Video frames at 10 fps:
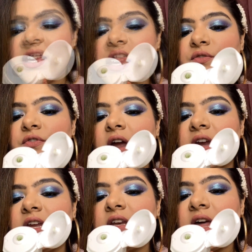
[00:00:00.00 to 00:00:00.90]
It is a
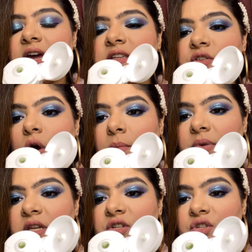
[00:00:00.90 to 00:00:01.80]
very nice
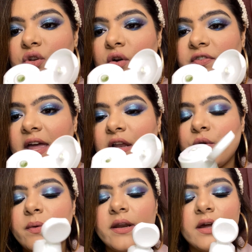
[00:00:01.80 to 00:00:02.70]
combination of
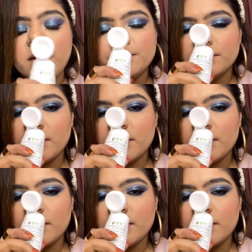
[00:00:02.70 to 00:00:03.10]
aloe vera